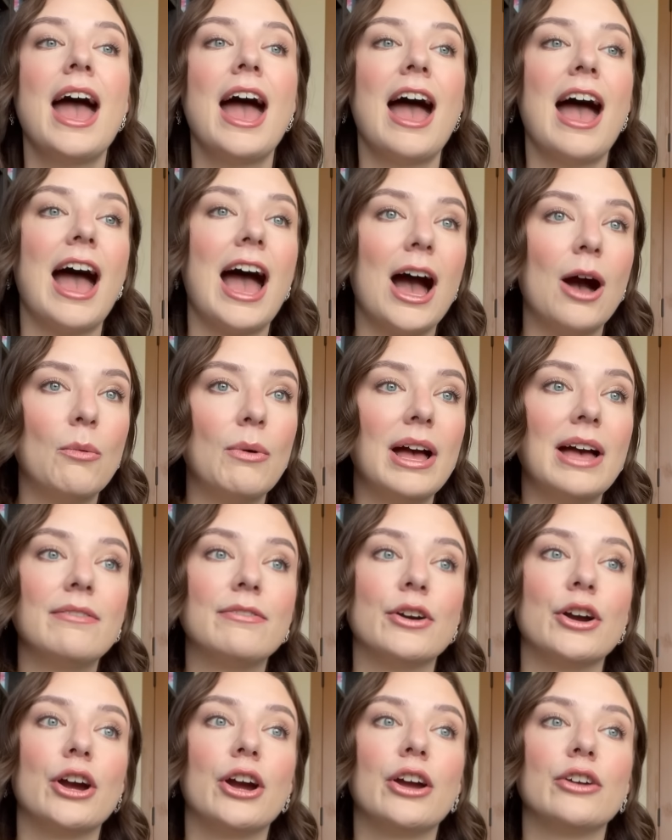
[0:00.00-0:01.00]

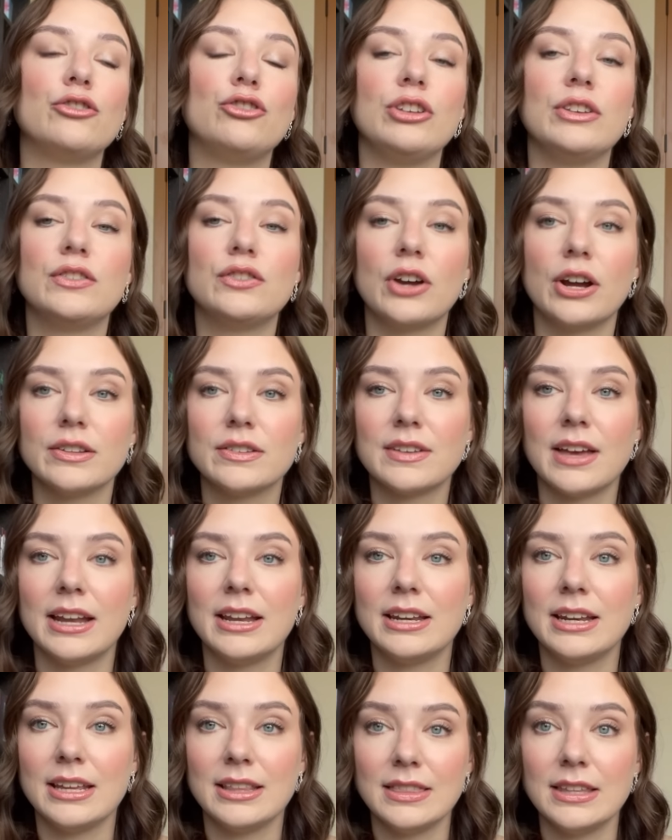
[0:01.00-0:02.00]
However, she starts
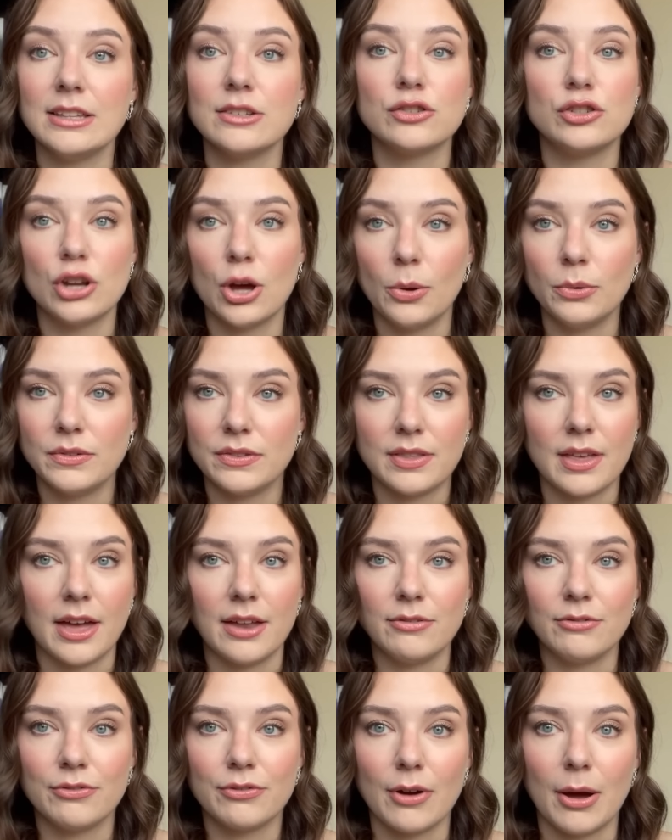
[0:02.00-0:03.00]
getting these notes
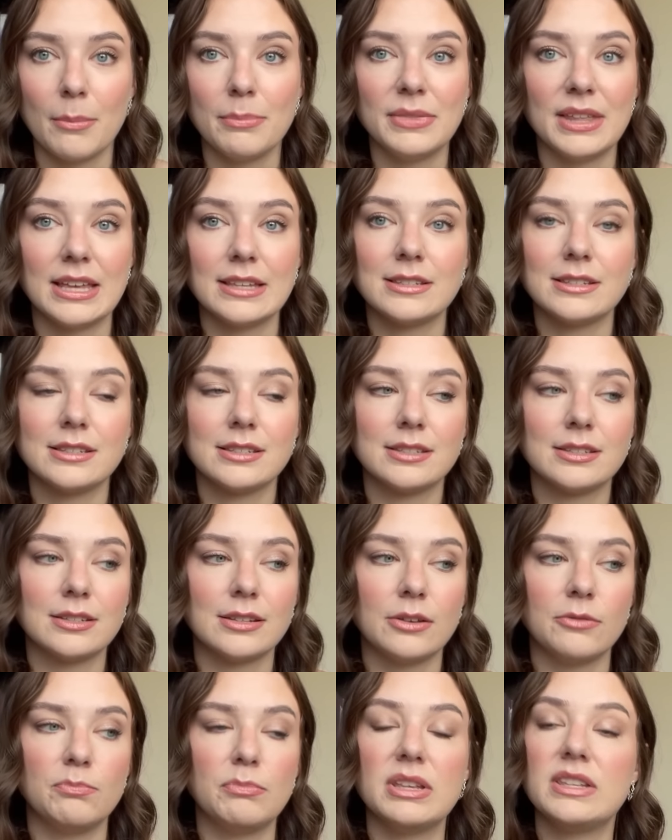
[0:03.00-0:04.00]
then from this
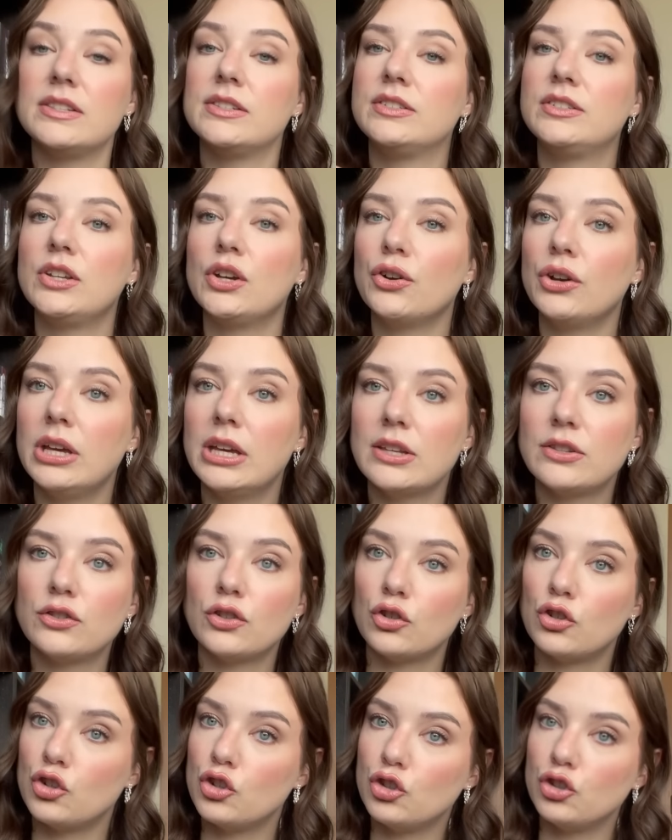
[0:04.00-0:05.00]
mysterious
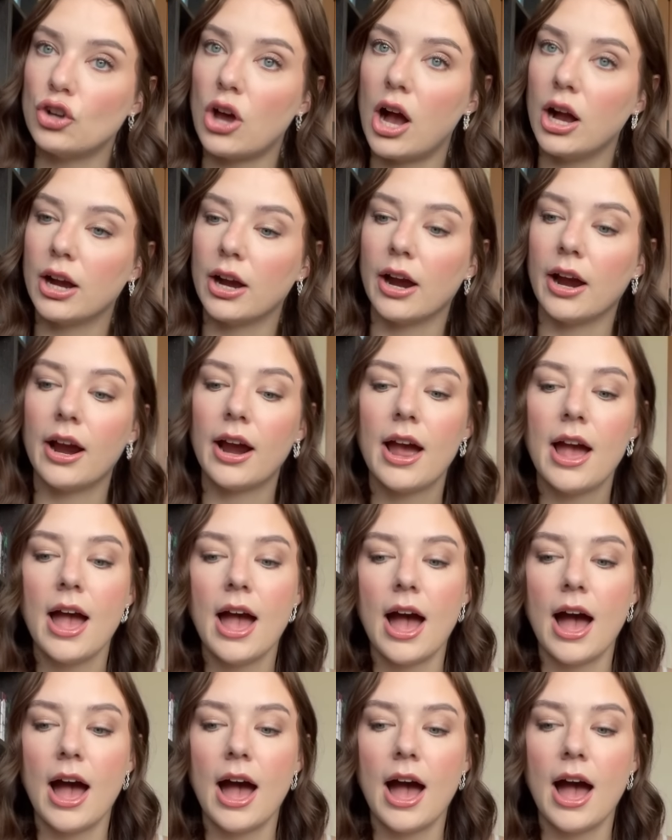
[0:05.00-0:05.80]
stalker,